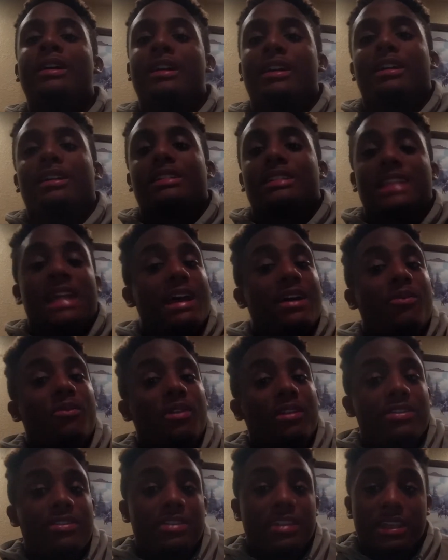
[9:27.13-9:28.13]
because that
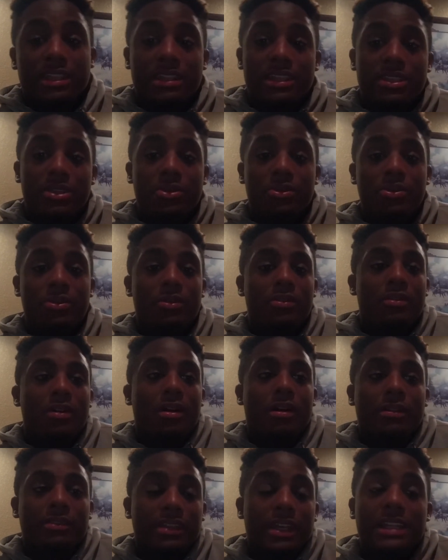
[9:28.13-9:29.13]
one thing that you do
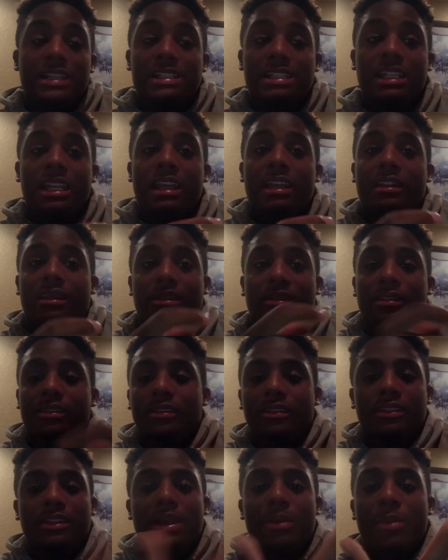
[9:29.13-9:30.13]
wrong they see, and
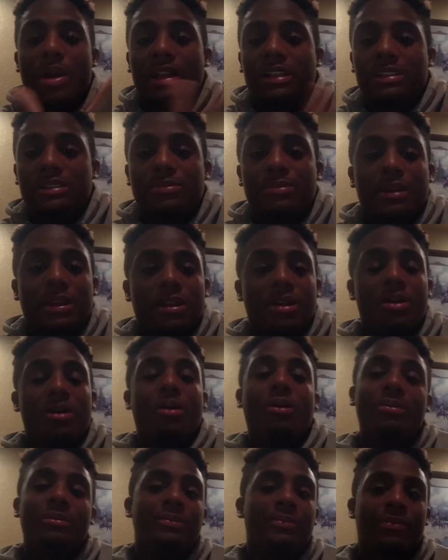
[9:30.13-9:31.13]
they might just be like, oh,